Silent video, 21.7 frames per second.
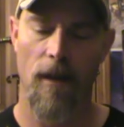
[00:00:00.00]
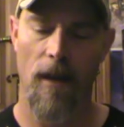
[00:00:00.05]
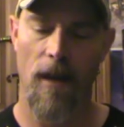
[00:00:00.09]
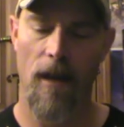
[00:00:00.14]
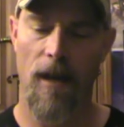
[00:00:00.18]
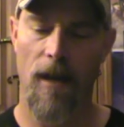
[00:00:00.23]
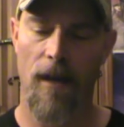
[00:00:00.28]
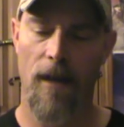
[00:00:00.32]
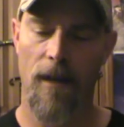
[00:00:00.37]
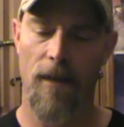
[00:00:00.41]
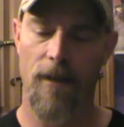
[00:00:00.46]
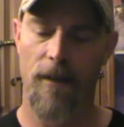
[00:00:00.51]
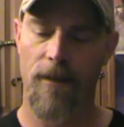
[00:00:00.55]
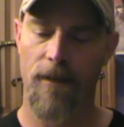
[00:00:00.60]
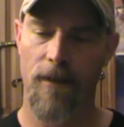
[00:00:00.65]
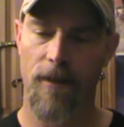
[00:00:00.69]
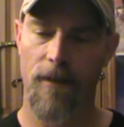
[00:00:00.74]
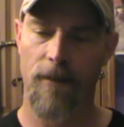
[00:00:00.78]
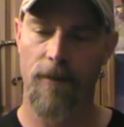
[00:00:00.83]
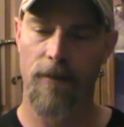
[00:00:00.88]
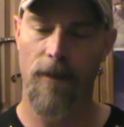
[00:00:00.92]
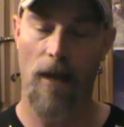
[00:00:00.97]
And
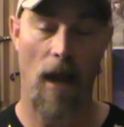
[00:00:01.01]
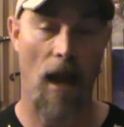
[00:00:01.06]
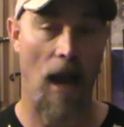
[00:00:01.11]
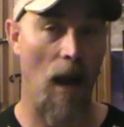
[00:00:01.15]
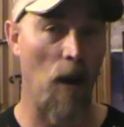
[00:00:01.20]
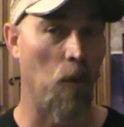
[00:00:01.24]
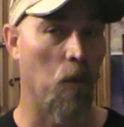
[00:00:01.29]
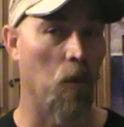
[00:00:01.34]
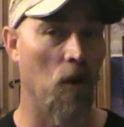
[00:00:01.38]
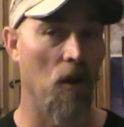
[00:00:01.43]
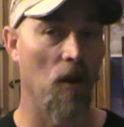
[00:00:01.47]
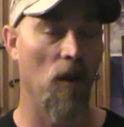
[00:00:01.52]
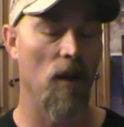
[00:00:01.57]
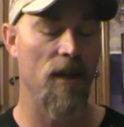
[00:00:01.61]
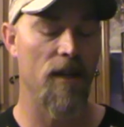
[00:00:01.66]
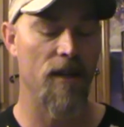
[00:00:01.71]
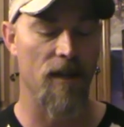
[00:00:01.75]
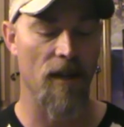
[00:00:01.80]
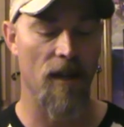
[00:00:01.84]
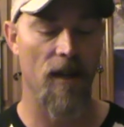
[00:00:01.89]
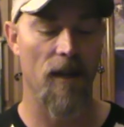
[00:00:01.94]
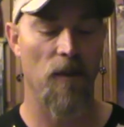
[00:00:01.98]
I really
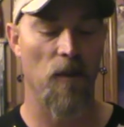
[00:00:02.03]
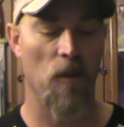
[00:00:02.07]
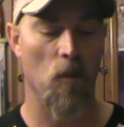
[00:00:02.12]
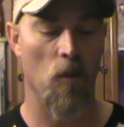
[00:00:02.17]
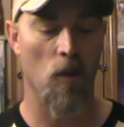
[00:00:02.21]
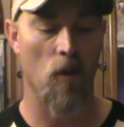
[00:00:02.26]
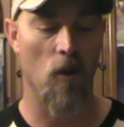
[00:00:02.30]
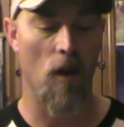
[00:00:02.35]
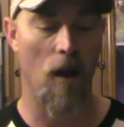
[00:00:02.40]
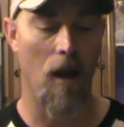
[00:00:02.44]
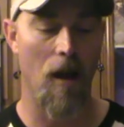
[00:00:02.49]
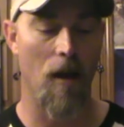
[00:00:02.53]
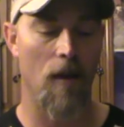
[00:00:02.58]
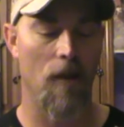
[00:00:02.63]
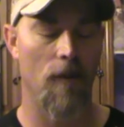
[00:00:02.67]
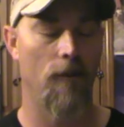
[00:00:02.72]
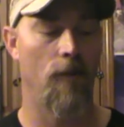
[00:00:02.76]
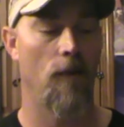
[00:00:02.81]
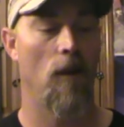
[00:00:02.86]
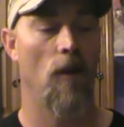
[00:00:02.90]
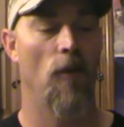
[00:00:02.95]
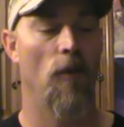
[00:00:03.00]
did
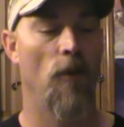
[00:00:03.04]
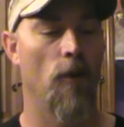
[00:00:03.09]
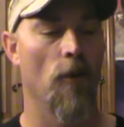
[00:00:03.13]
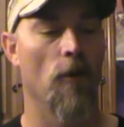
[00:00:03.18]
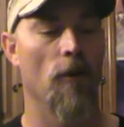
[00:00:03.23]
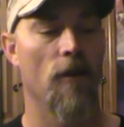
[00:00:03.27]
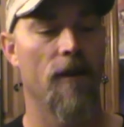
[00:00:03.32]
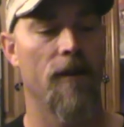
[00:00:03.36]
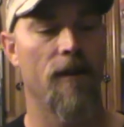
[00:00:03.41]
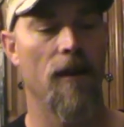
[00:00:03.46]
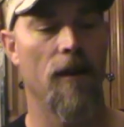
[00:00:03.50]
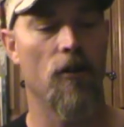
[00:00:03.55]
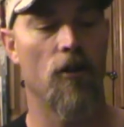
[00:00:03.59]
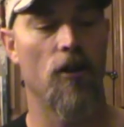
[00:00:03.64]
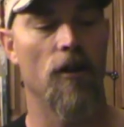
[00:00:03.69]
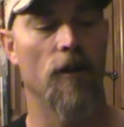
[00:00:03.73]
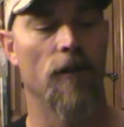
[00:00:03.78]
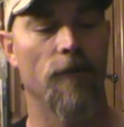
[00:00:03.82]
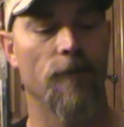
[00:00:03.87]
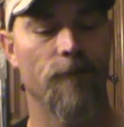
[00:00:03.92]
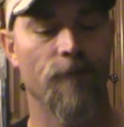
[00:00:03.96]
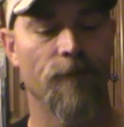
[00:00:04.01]
love 3rd
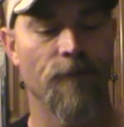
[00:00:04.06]
edition.